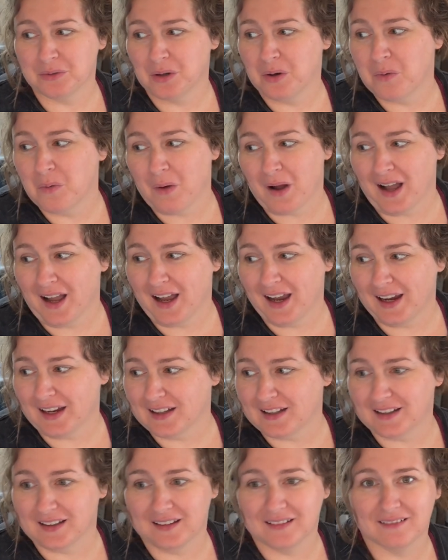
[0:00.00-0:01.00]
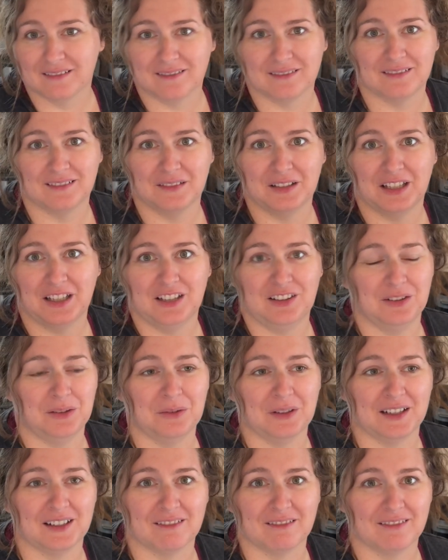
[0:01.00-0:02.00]
why you do
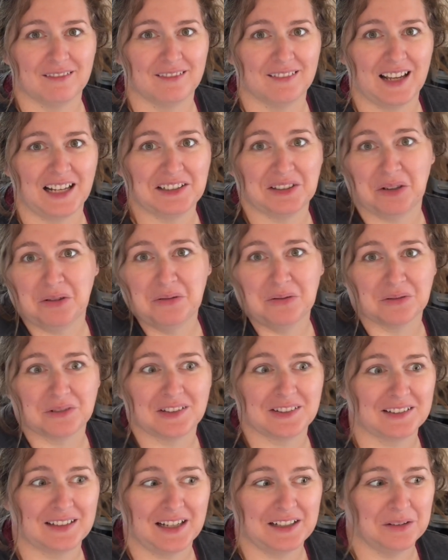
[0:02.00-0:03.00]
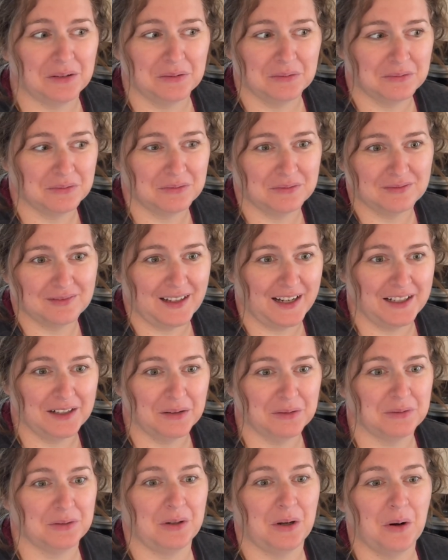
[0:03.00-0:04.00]
it. I don't
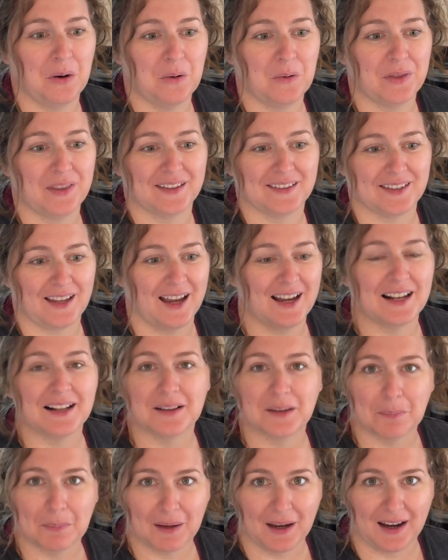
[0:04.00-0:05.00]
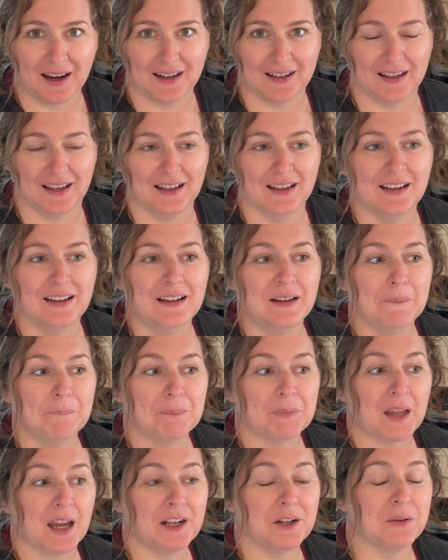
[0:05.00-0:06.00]
know the science behind it.
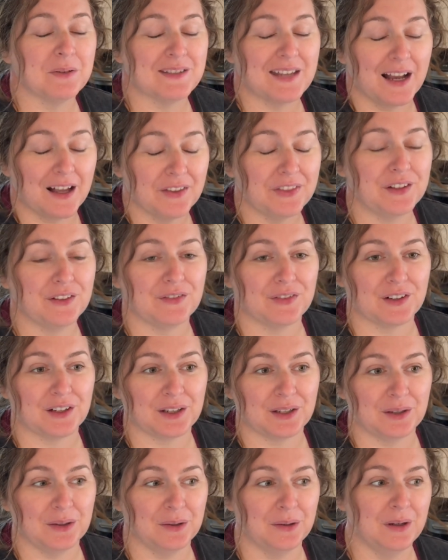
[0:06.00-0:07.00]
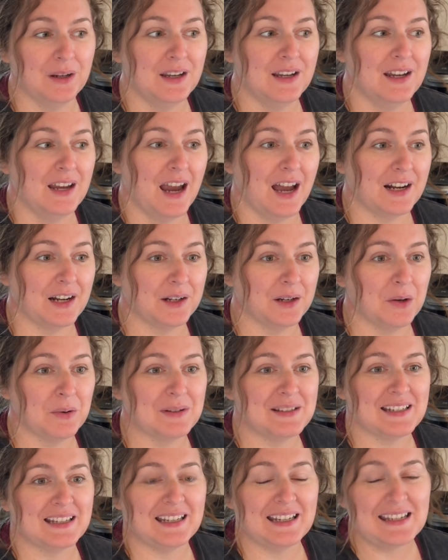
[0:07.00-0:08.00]
I know it's healthy for you, and I know
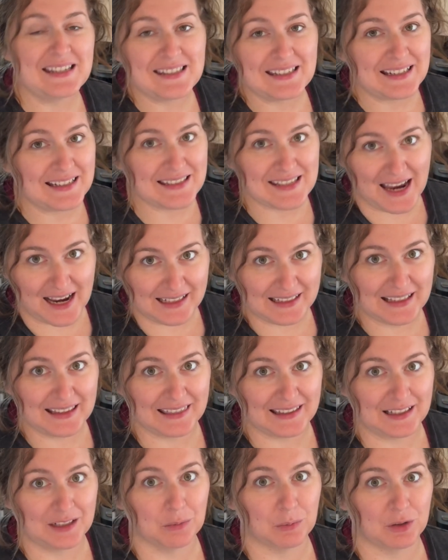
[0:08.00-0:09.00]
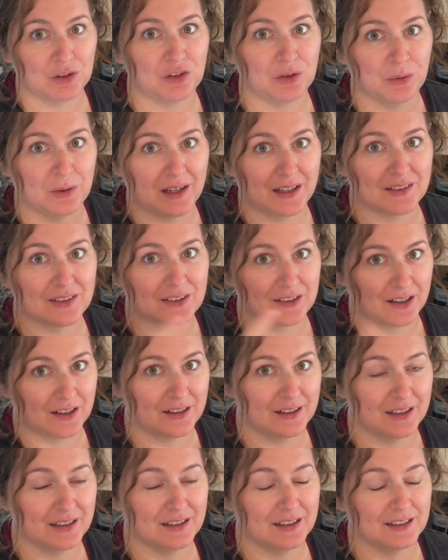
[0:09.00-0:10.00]
it's easy as anything once you get
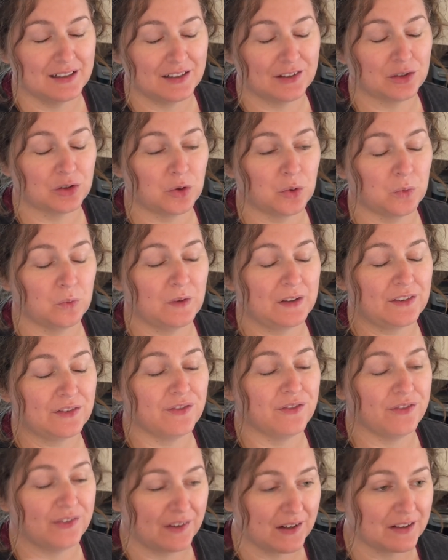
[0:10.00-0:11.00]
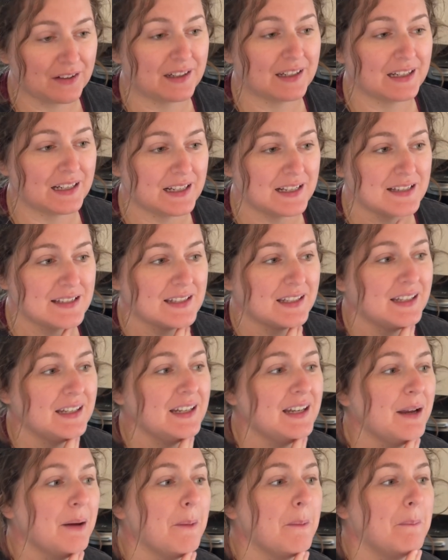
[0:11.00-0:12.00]
started. It's very
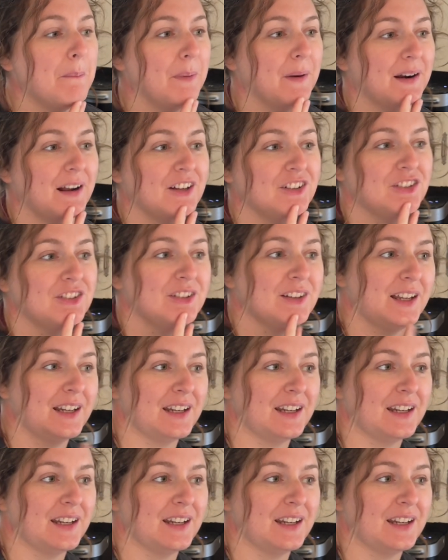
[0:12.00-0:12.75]
easy, but I just